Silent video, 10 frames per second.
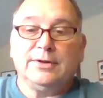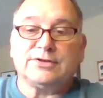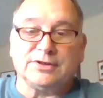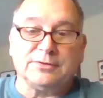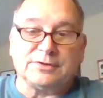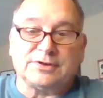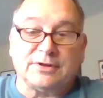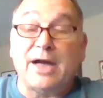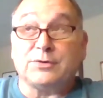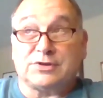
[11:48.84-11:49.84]
So so
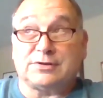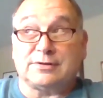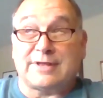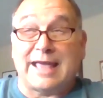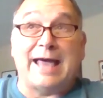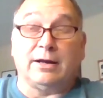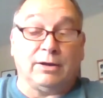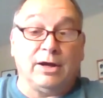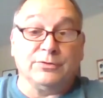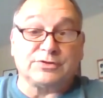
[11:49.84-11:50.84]
that was that
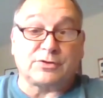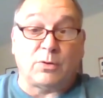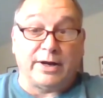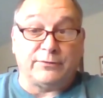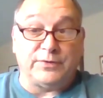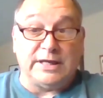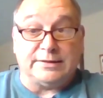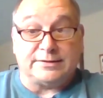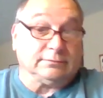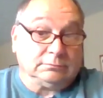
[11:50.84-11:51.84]
alone is quite a
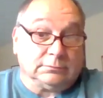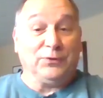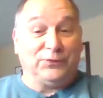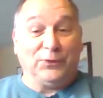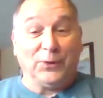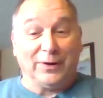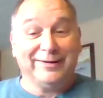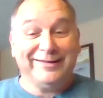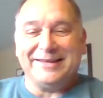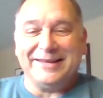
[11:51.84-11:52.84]
feat for
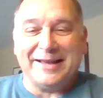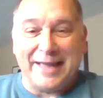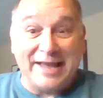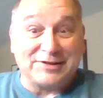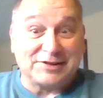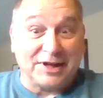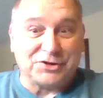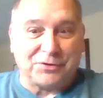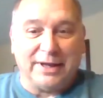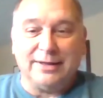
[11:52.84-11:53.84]
the uh, 8th
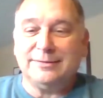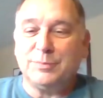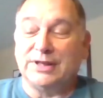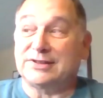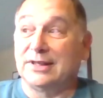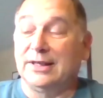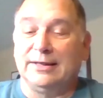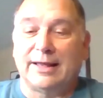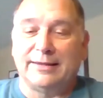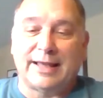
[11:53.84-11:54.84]
century
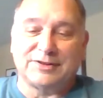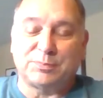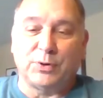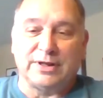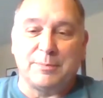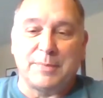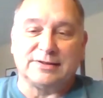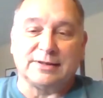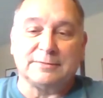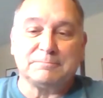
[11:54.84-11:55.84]
BC. That that's pretty
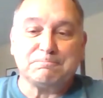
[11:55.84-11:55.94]
amazing.